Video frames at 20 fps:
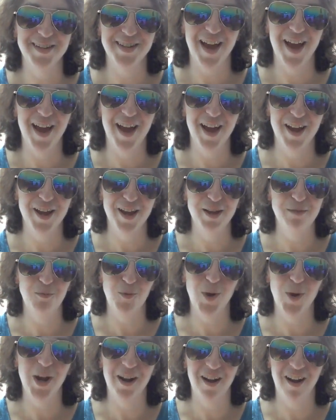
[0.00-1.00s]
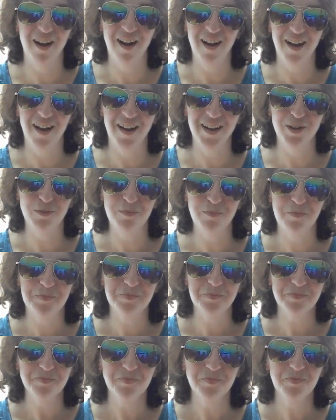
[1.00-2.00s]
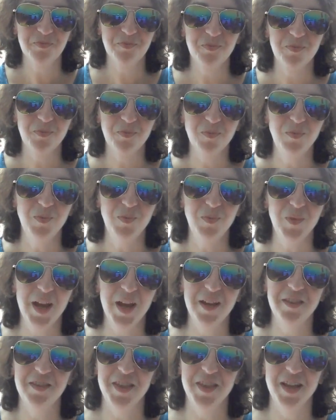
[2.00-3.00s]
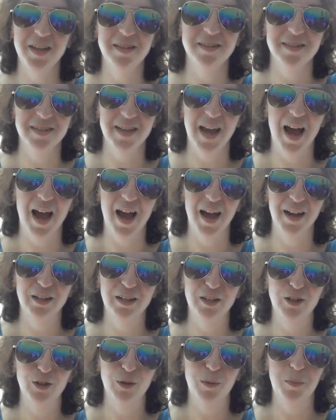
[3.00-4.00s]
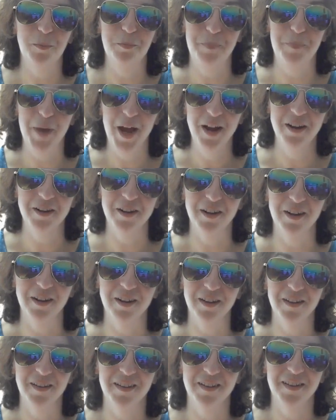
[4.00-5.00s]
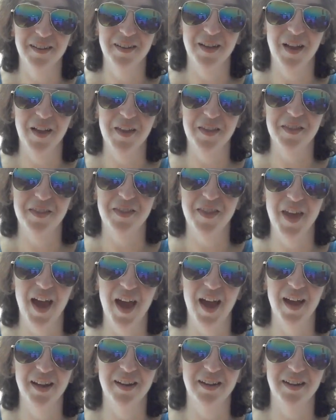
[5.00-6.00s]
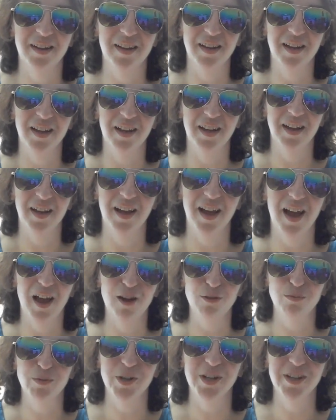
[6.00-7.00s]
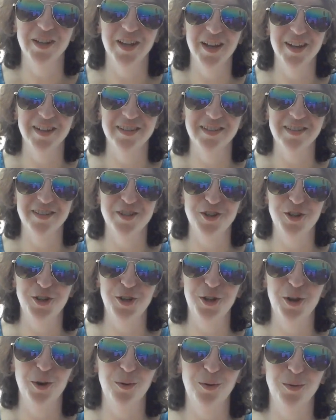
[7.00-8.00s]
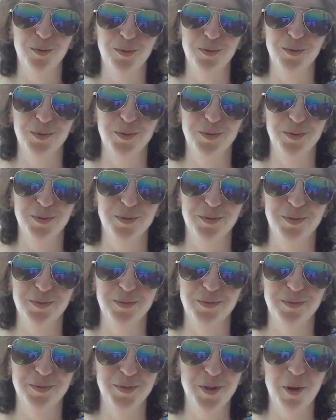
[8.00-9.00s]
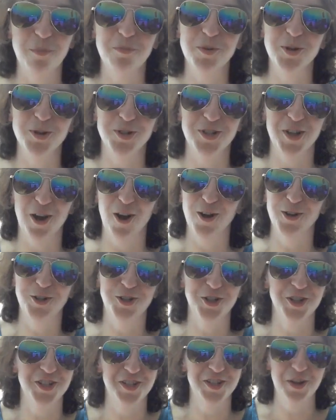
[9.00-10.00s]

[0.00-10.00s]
time went on and things got better that I realized, numbers are just